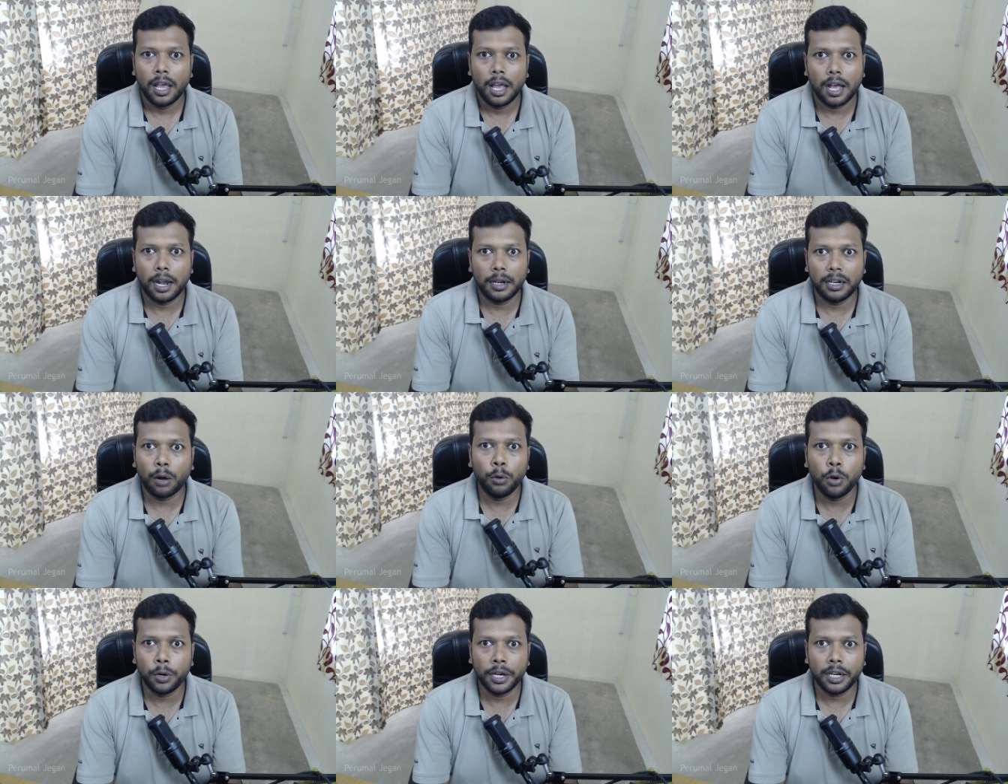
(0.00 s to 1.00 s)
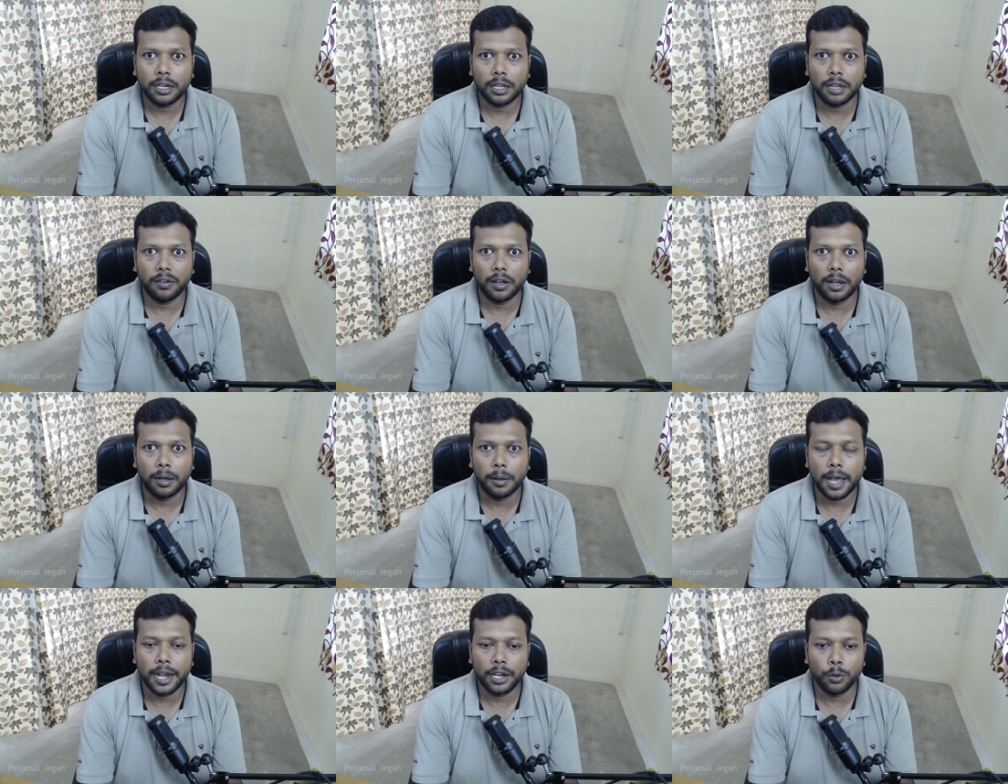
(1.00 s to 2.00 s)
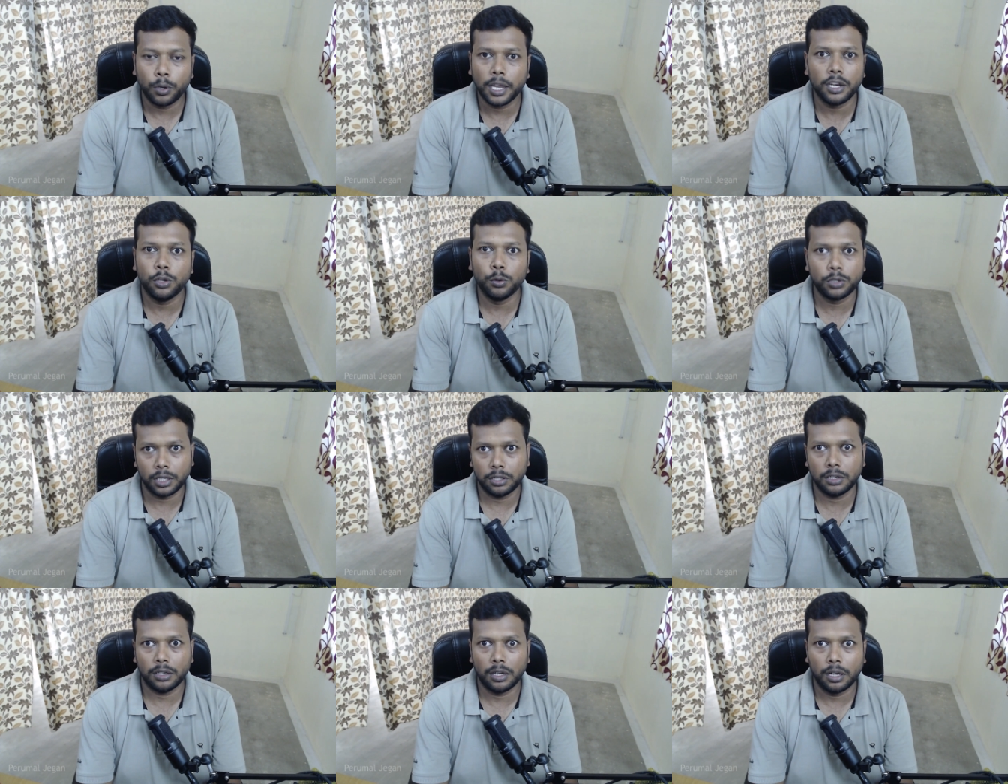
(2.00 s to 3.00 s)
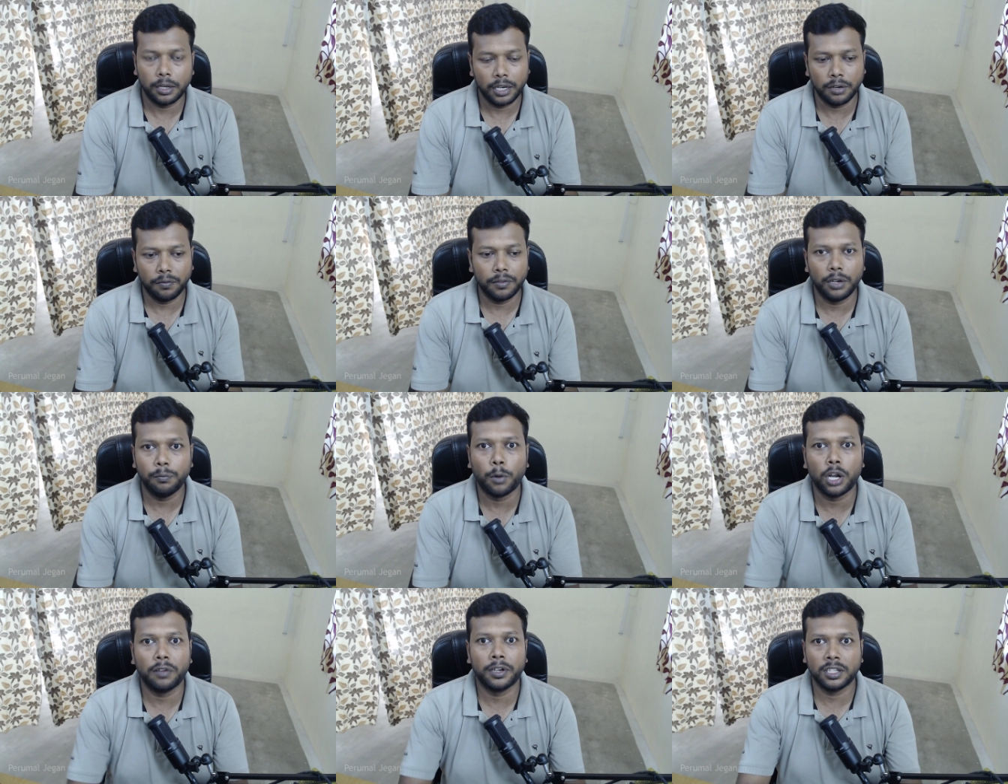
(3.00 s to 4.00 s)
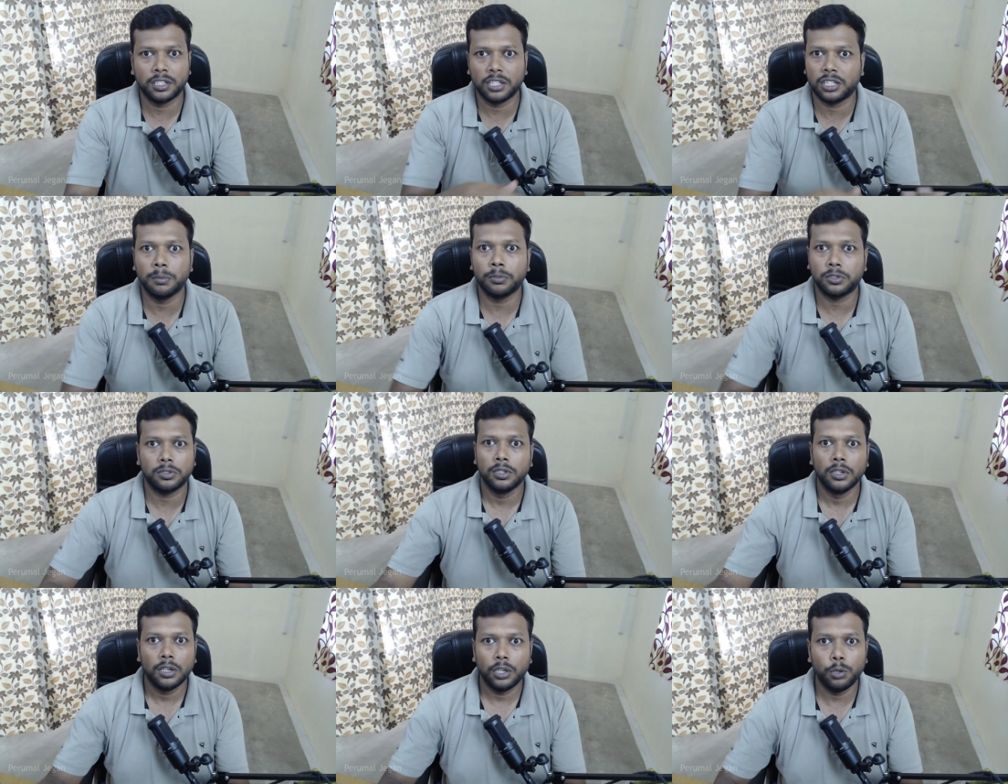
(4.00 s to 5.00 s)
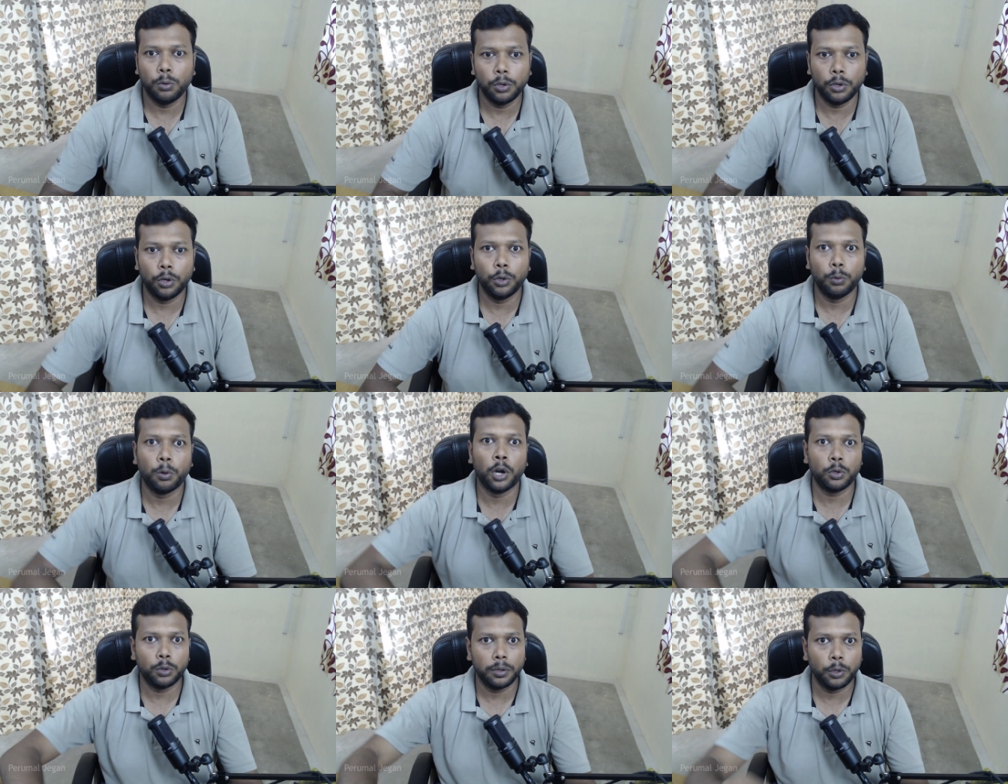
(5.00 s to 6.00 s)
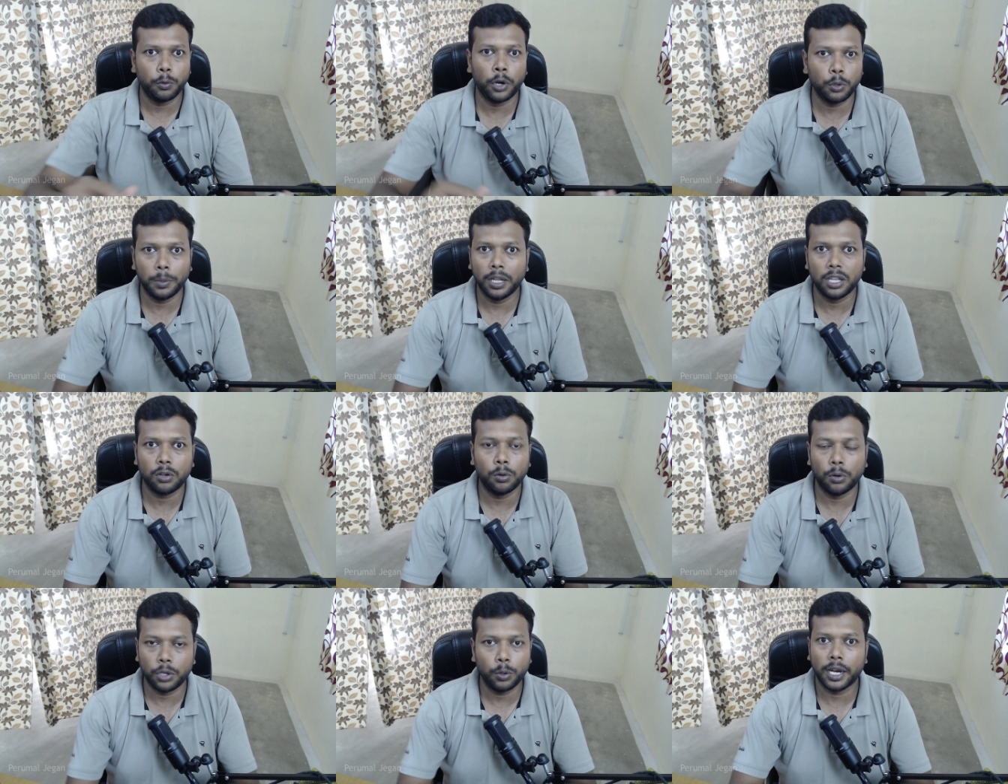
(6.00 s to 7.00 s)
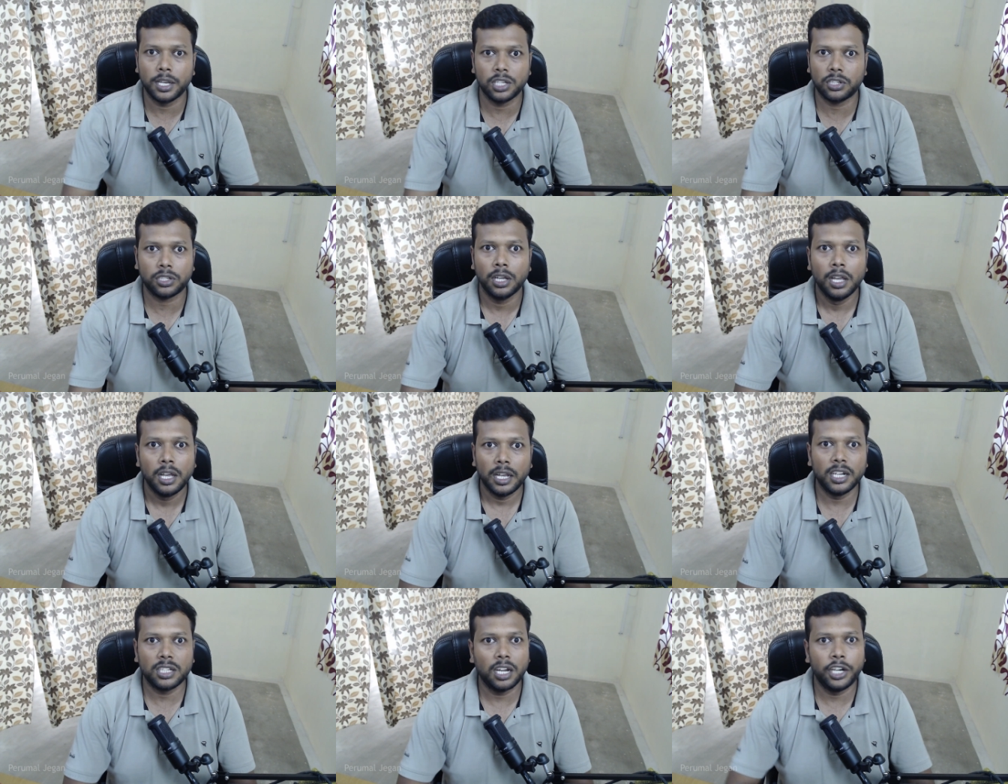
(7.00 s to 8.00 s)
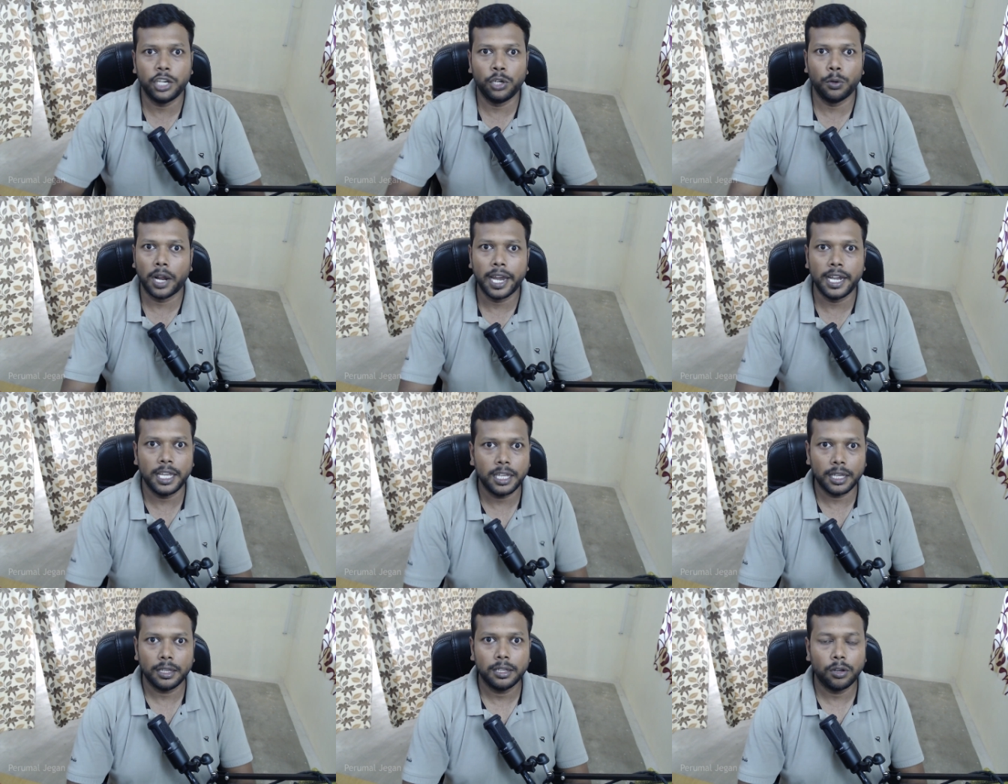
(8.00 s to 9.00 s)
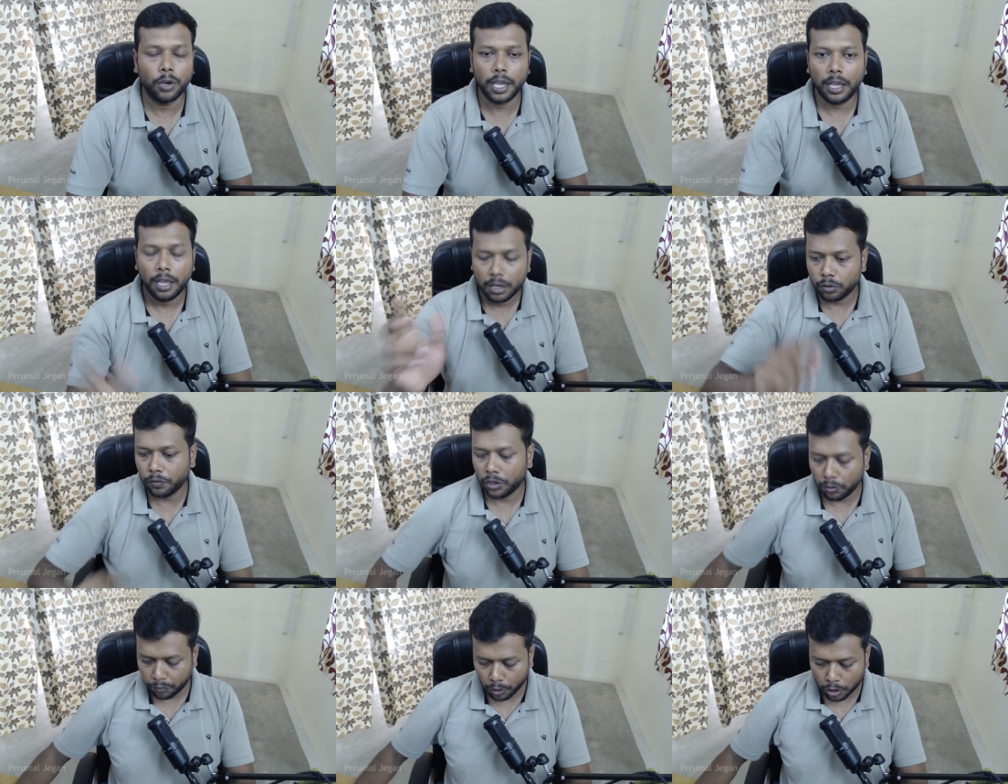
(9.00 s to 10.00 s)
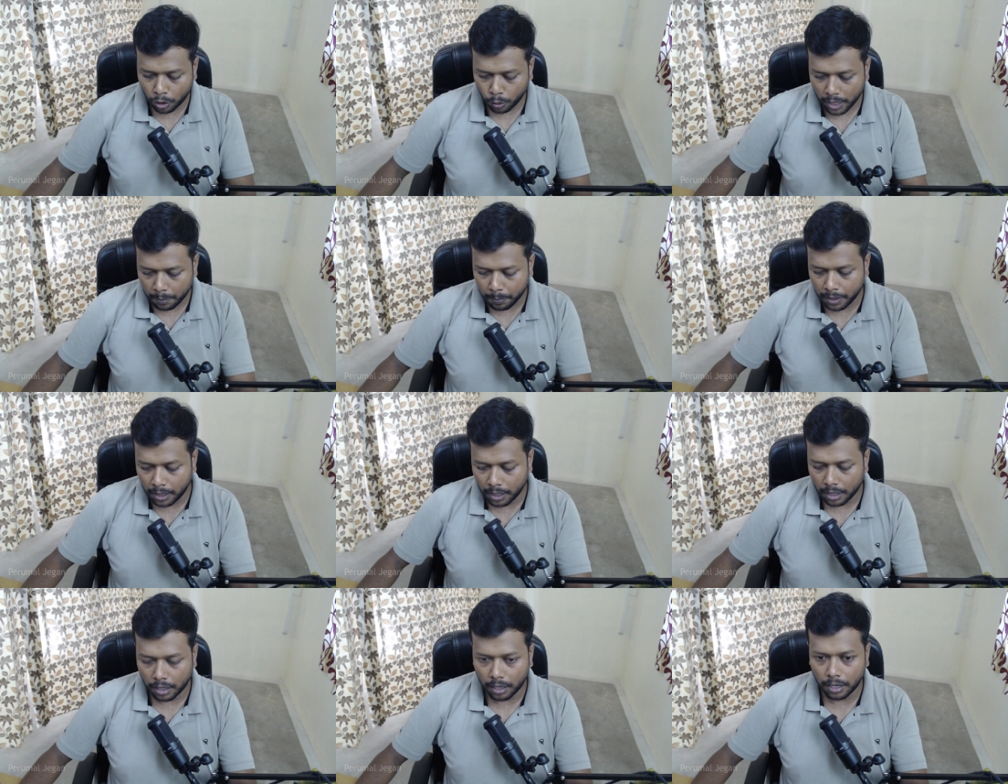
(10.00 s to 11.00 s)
uh, download it uh, and you can use it uh, in, in whatever the systems you, you know you want to do, you want to build the code you can just install it in your IDE okay so without further ado let me uh,